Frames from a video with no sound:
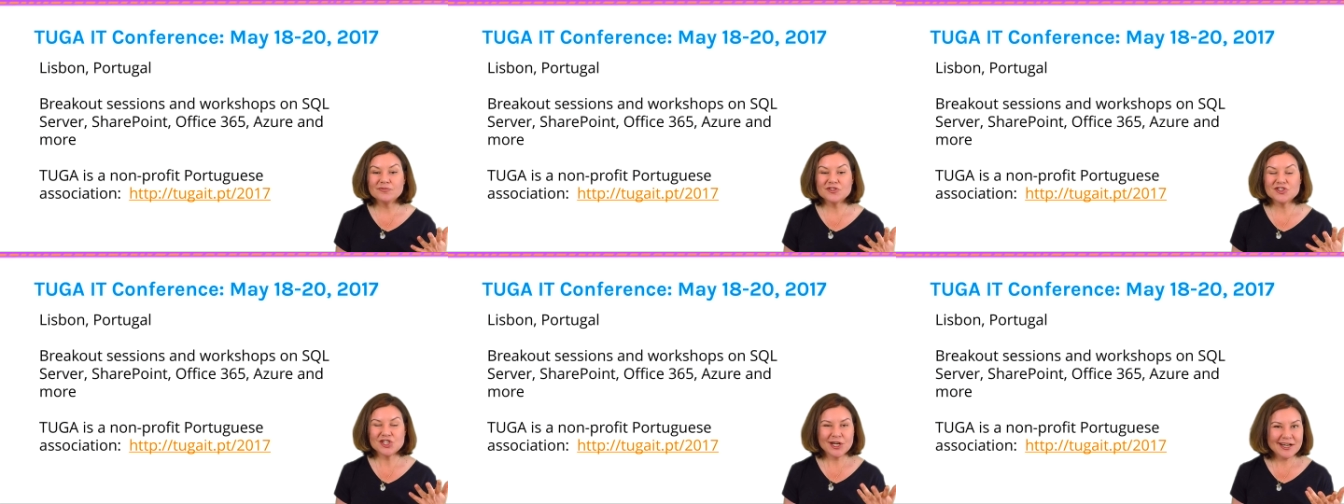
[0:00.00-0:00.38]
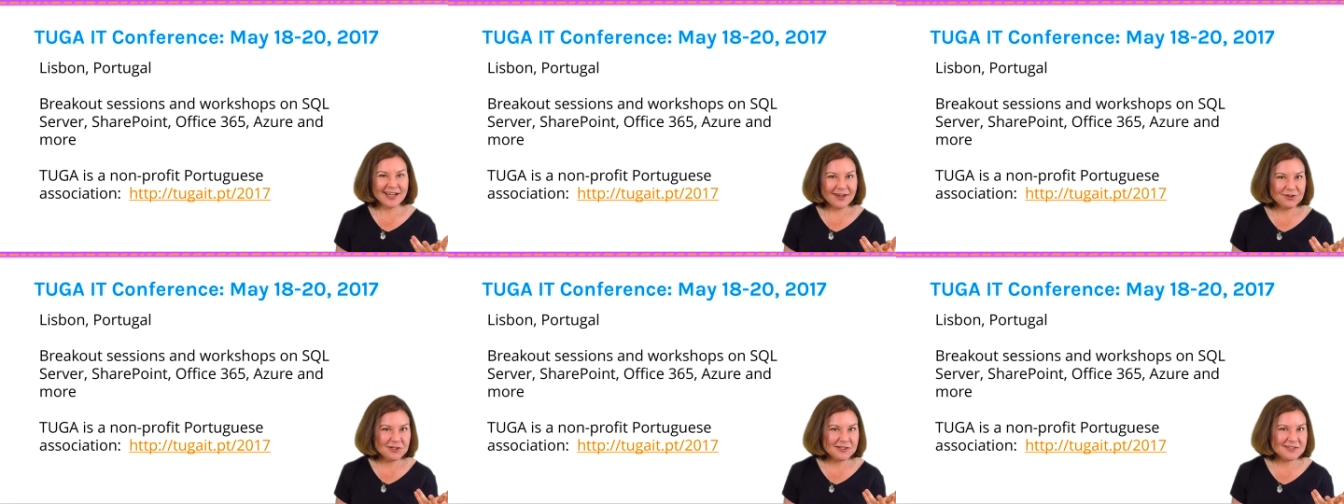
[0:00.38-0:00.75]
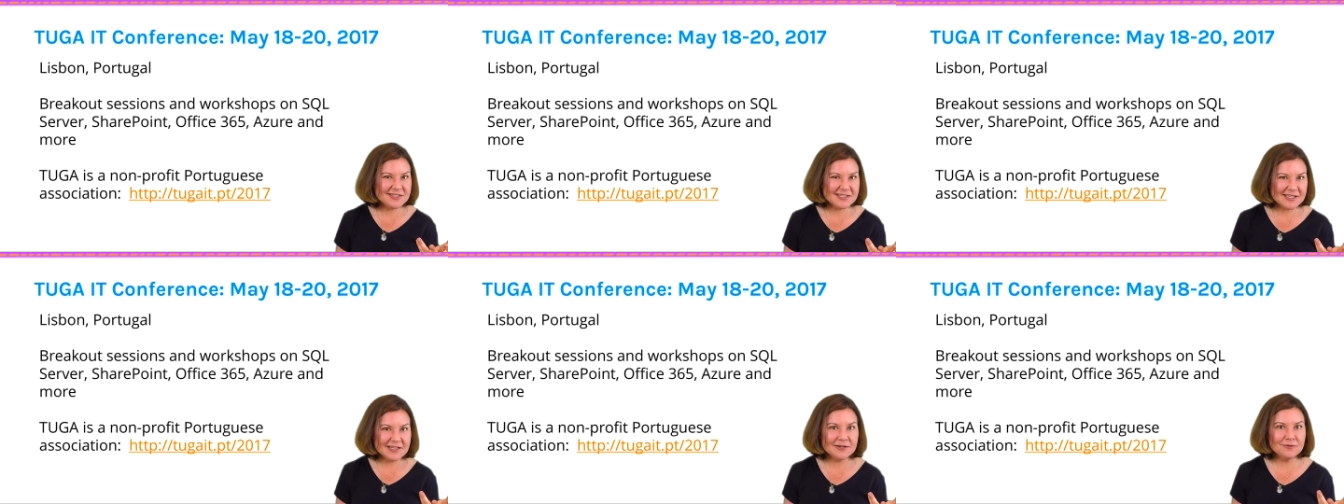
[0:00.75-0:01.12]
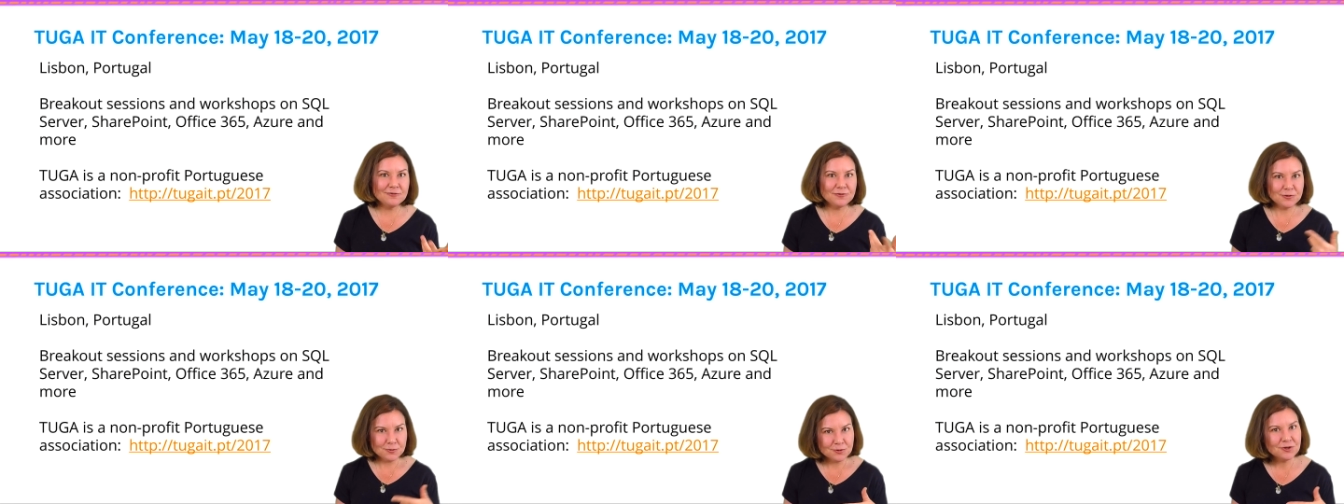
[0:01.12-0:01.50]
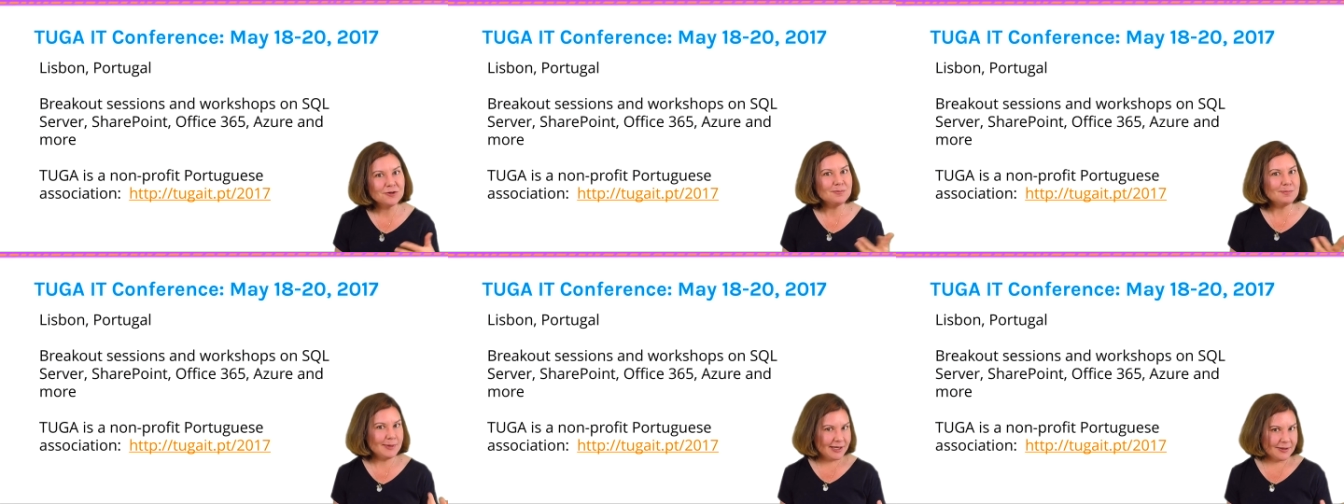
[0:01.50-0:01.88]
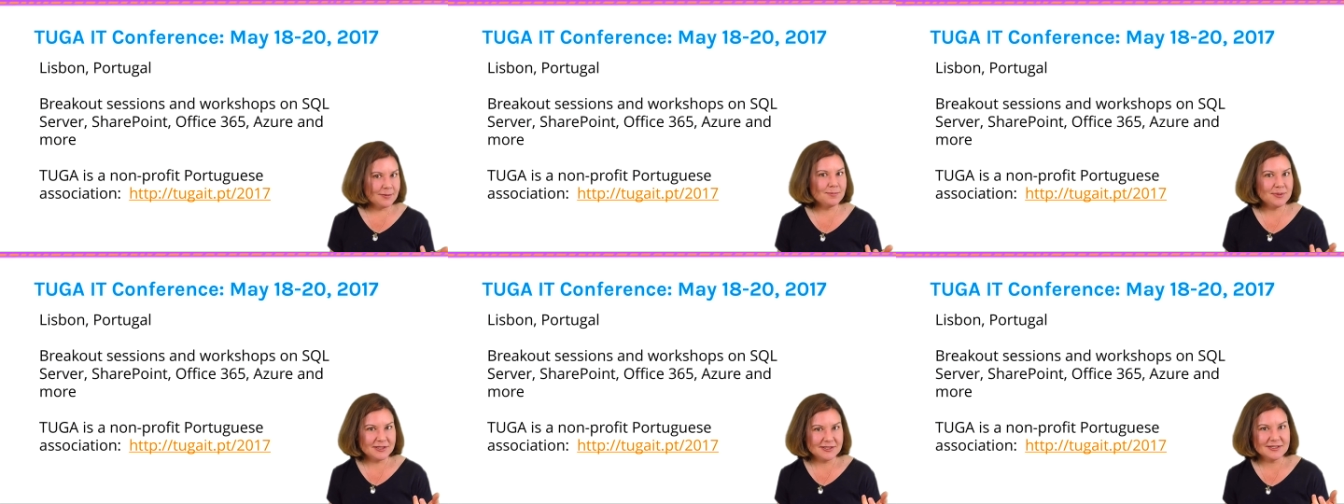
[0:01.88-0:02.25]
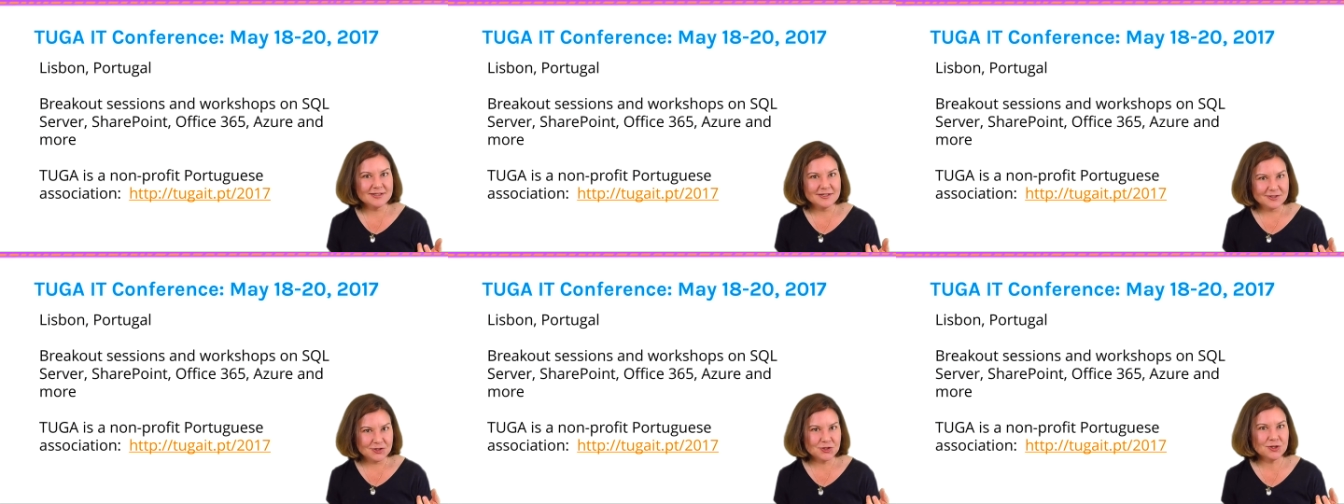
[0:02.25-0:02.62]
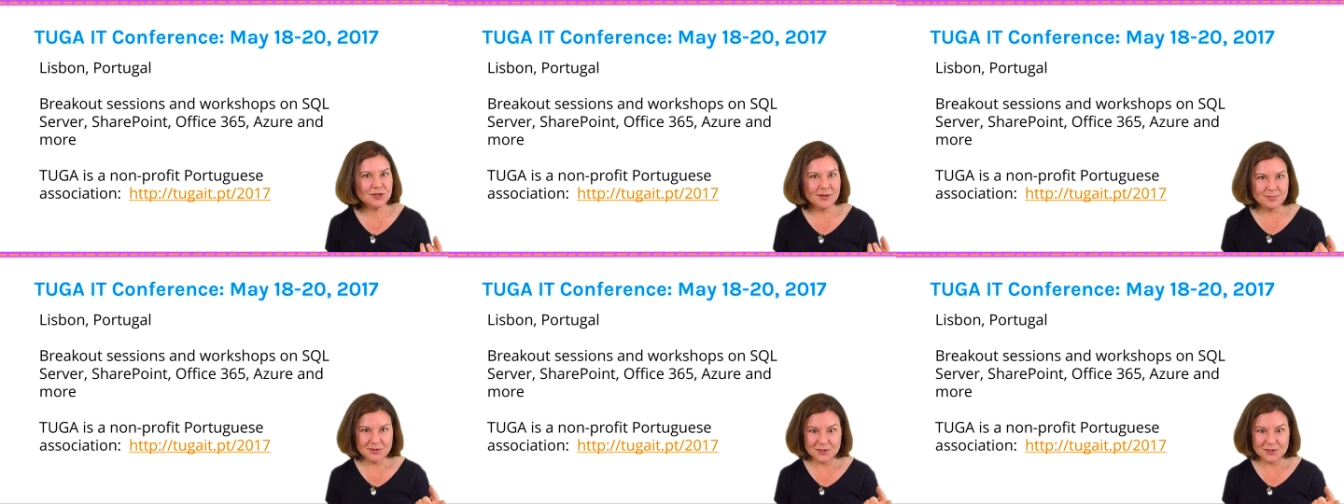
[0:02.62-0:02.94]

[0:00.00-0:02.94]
check out and see if you could make a business trip